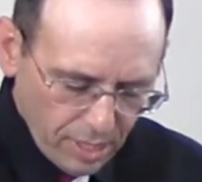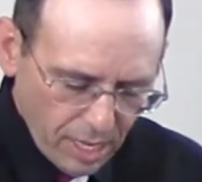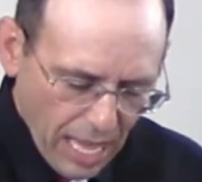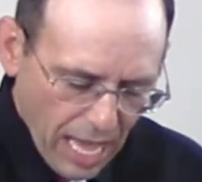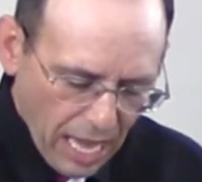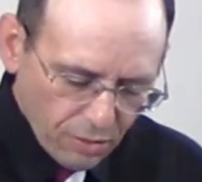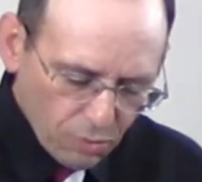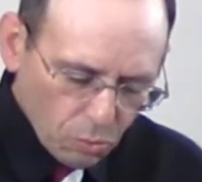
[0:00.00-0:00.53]

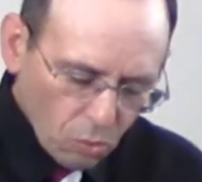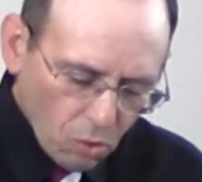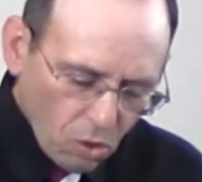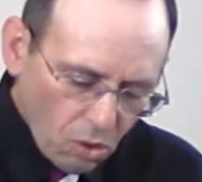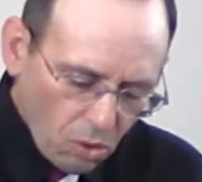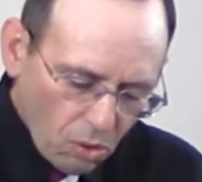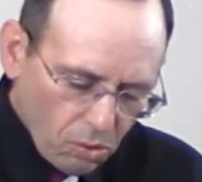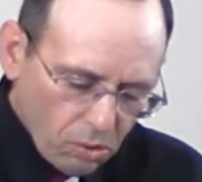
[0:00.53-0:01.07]
out of the
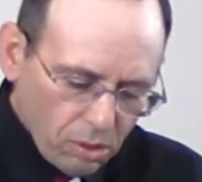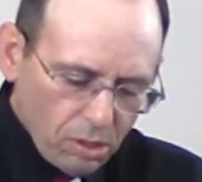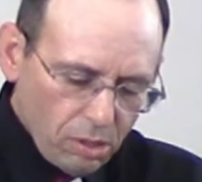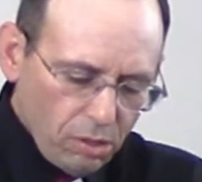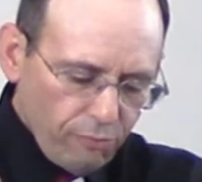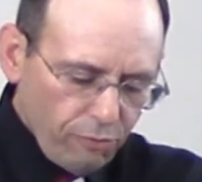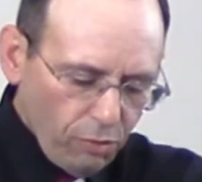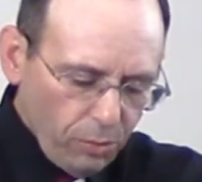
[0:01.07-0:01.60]
role
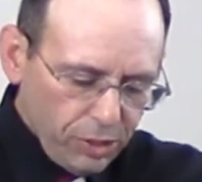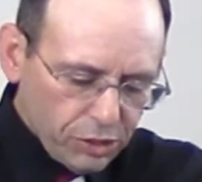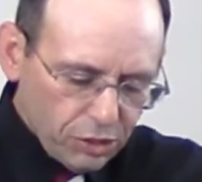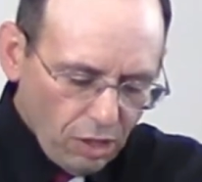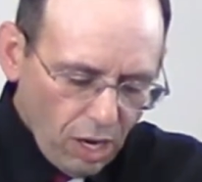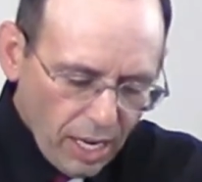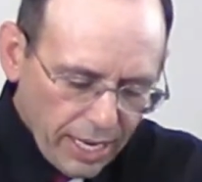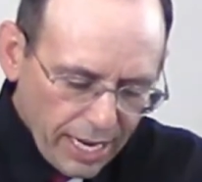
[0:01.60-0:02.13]
for which
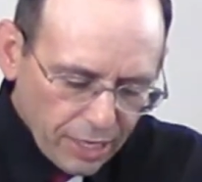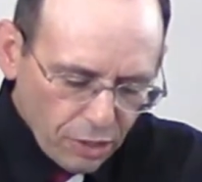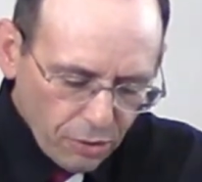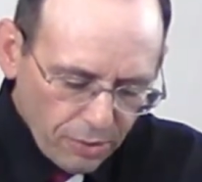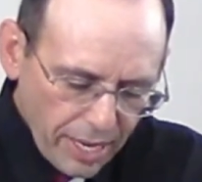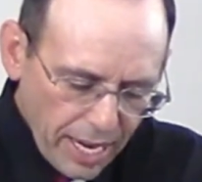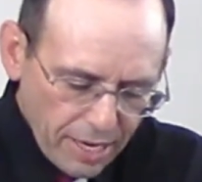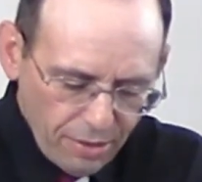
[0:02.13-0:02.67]
God had
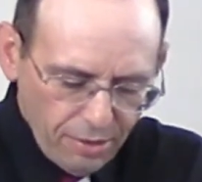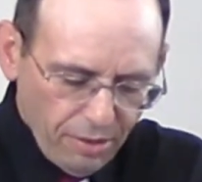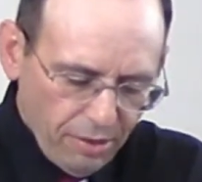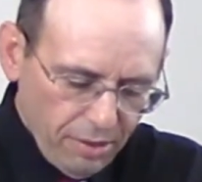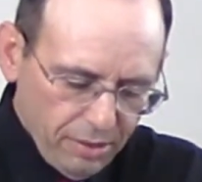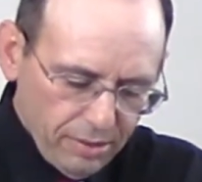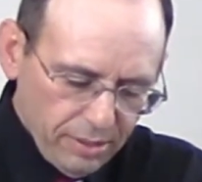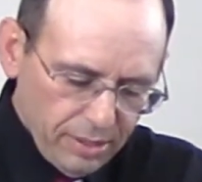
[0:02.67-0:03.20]
created
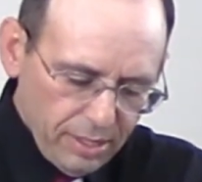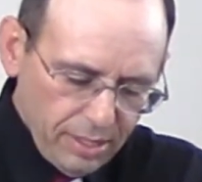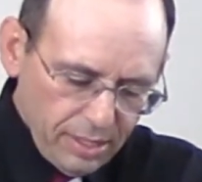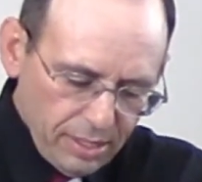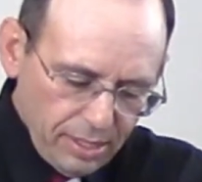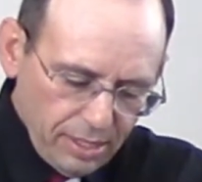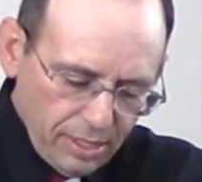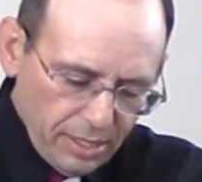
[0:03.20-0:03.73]
her,
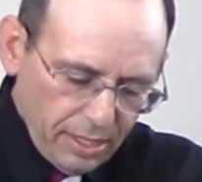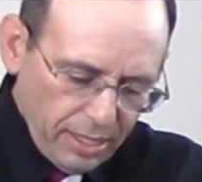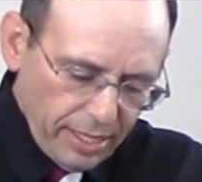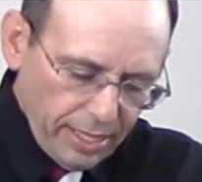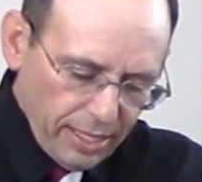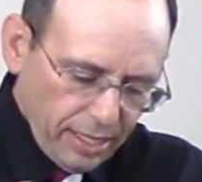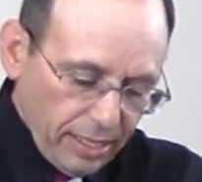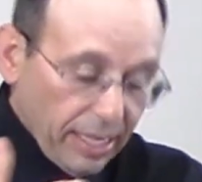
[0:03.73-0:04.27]

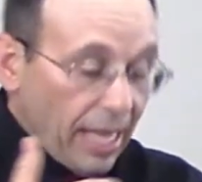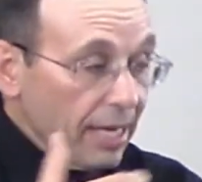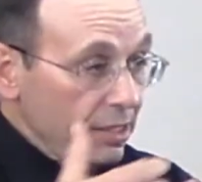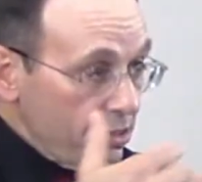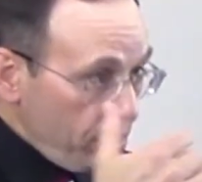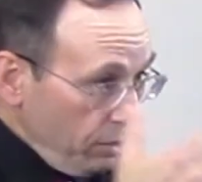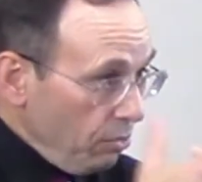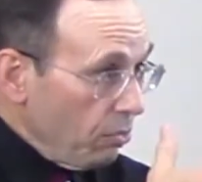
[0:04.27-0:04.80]
that
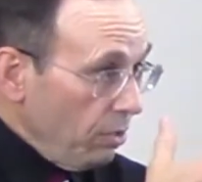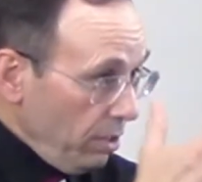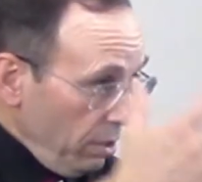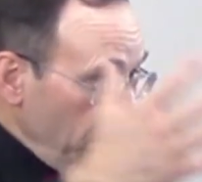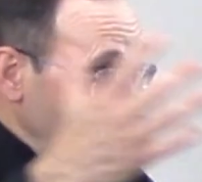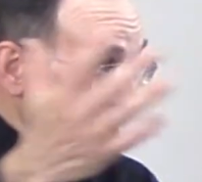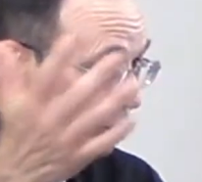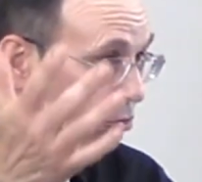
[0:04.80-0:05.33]
is,
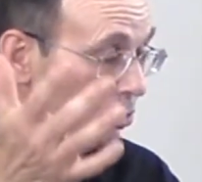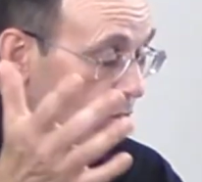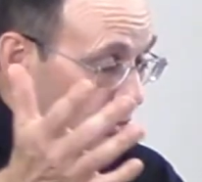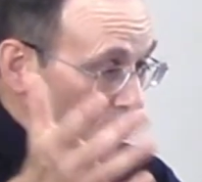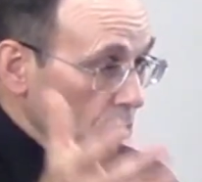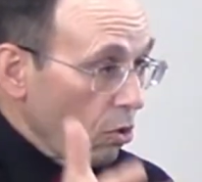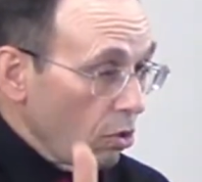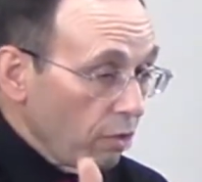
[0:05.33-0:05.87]
into
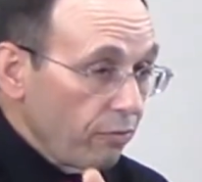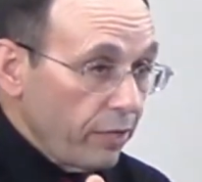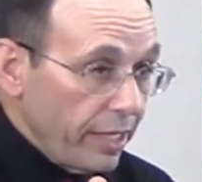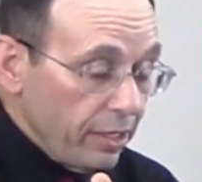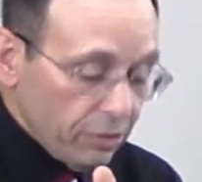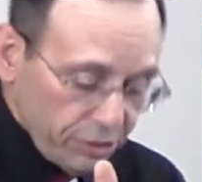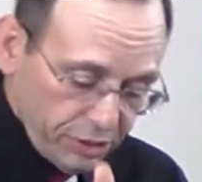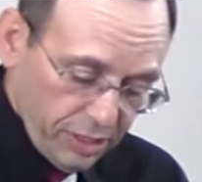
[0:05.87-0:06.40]
the role of
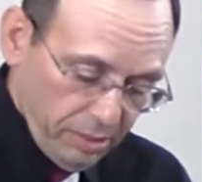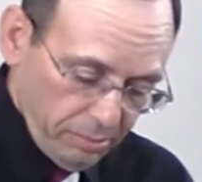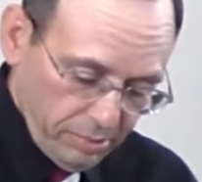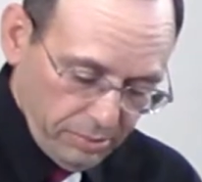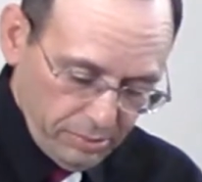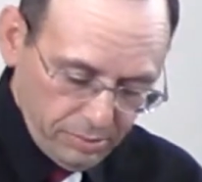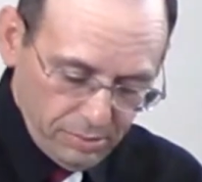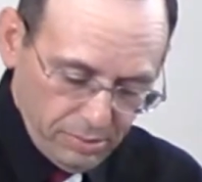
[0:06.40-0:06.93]
leadership.
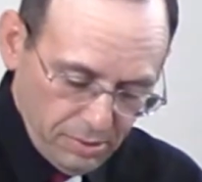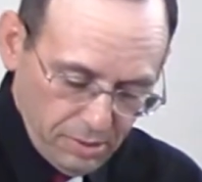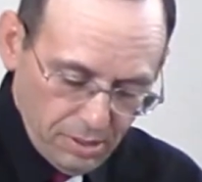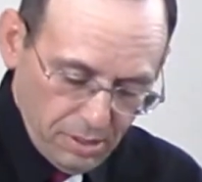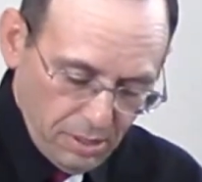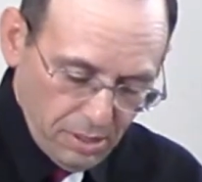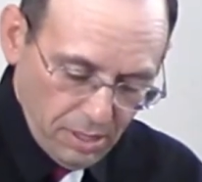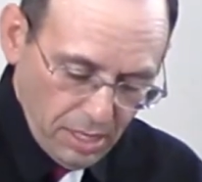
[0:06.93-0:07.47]

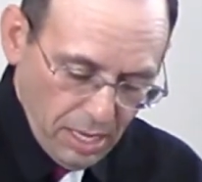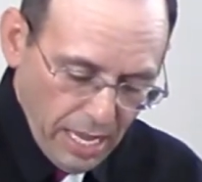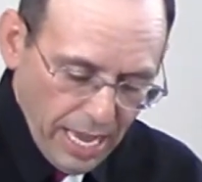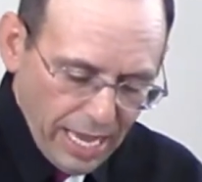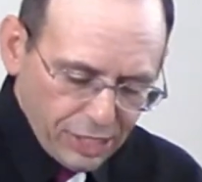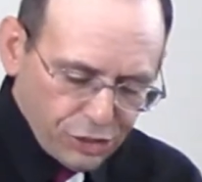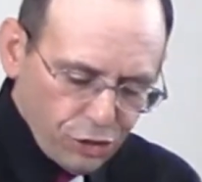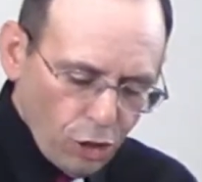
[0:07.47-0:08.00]

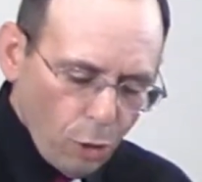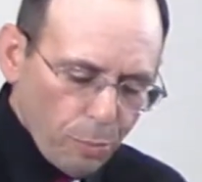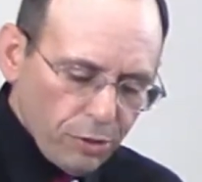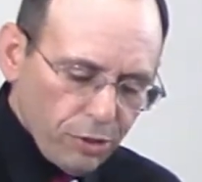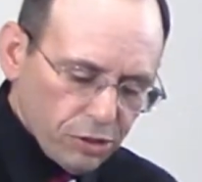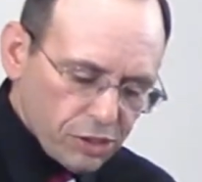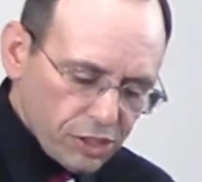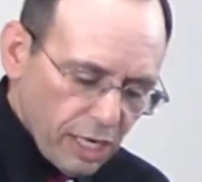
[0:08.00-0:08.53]
She opened
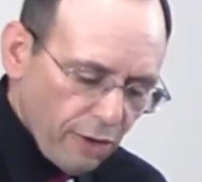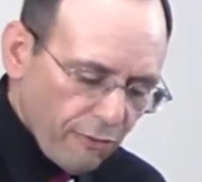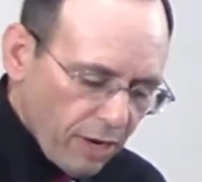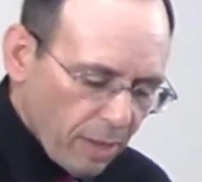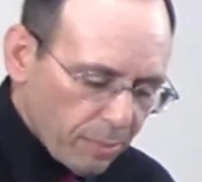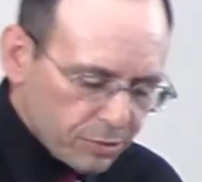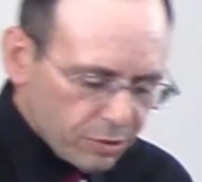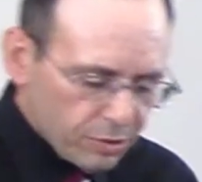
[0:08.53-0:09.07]
herself
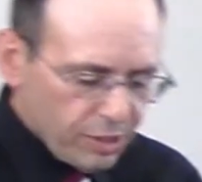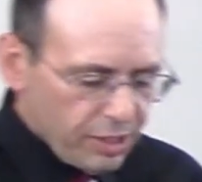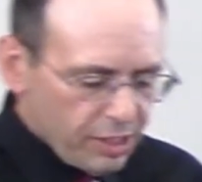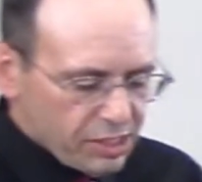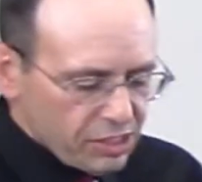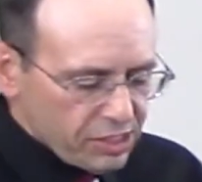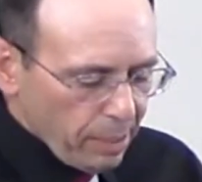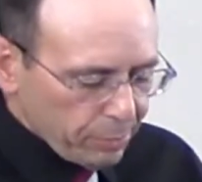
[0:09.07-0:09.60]
up to the
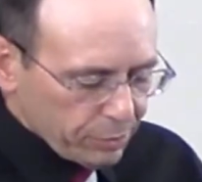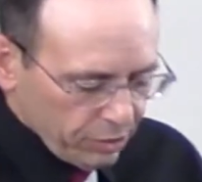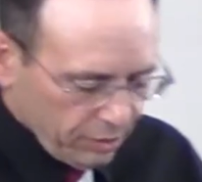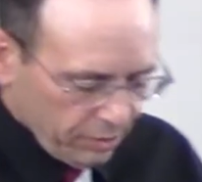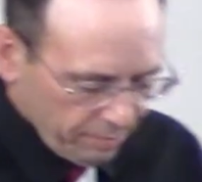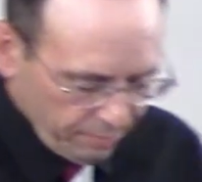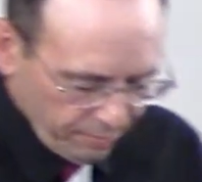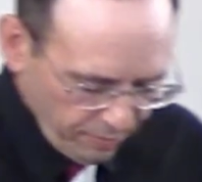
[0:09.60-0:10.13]

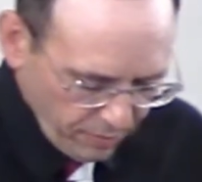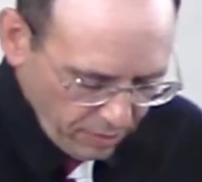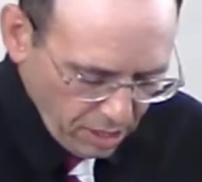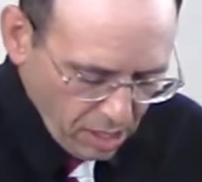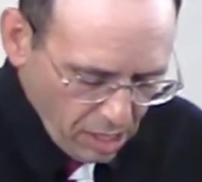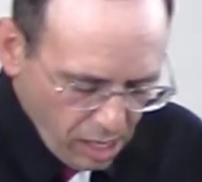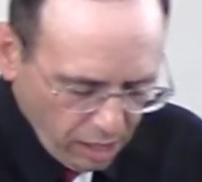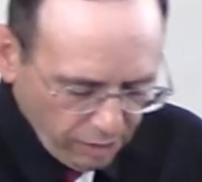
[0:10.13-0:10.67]
deception
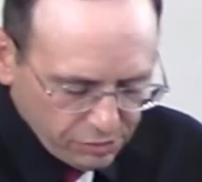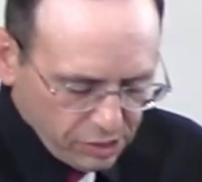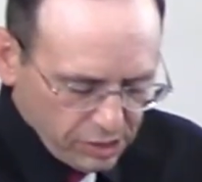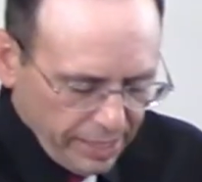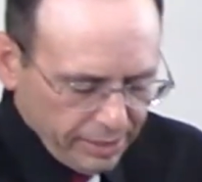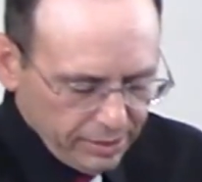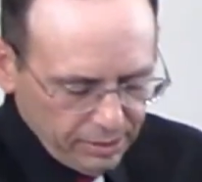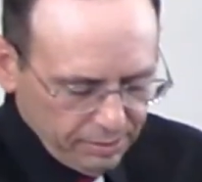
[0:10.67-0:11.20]
of
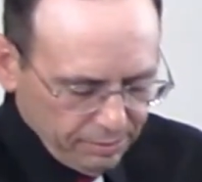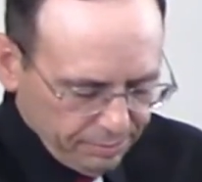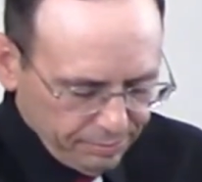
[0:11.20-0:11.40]
Satan.